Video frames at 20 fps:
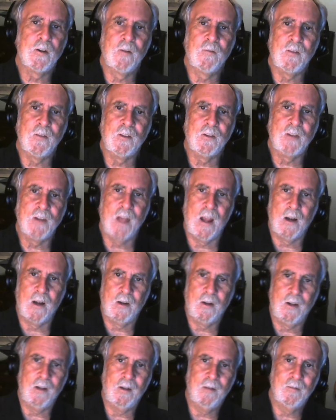of
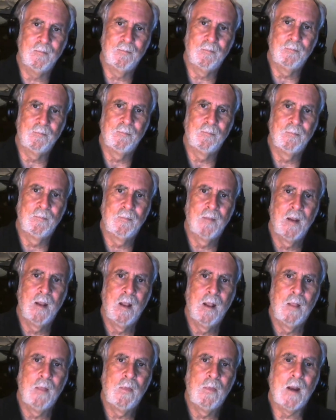insanity
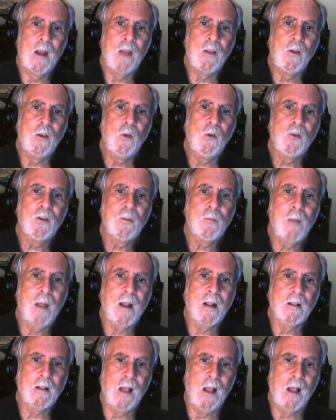that I use in
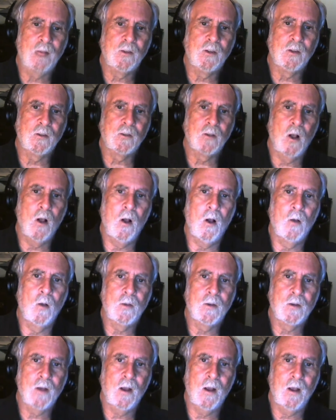my classes all
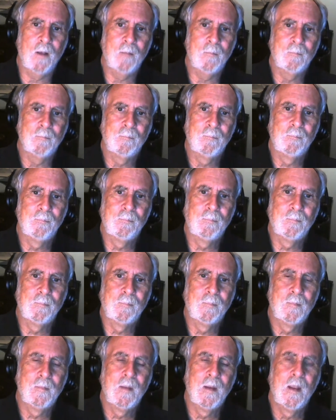the time.
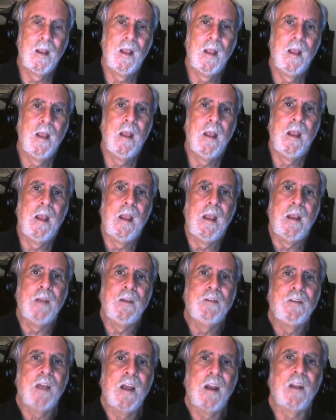He
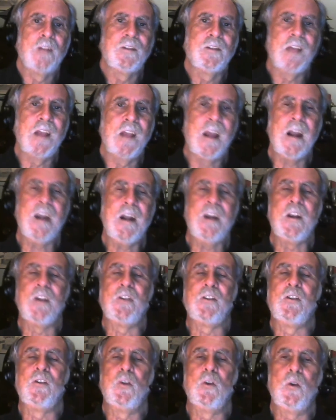said, insanity
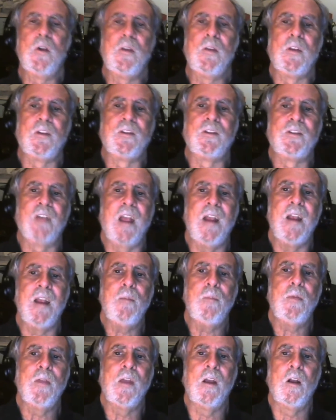is doing the
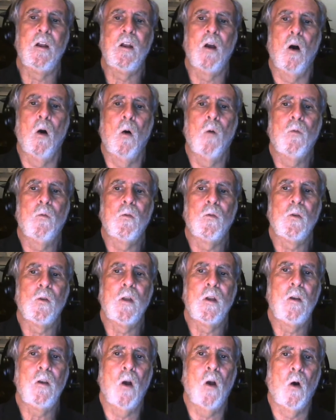same thing over
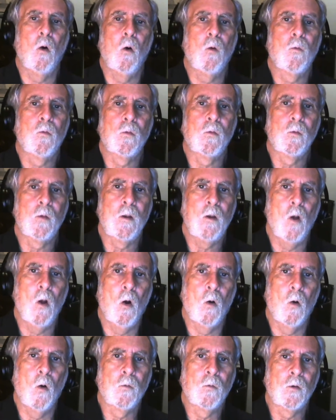and over and
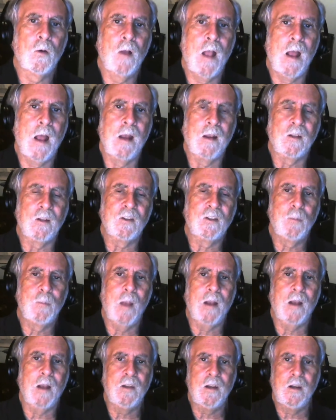over and
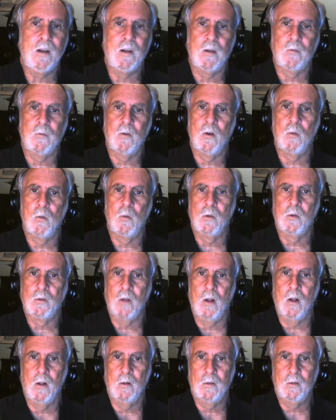expecting different
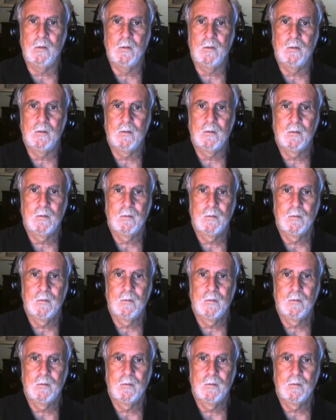results.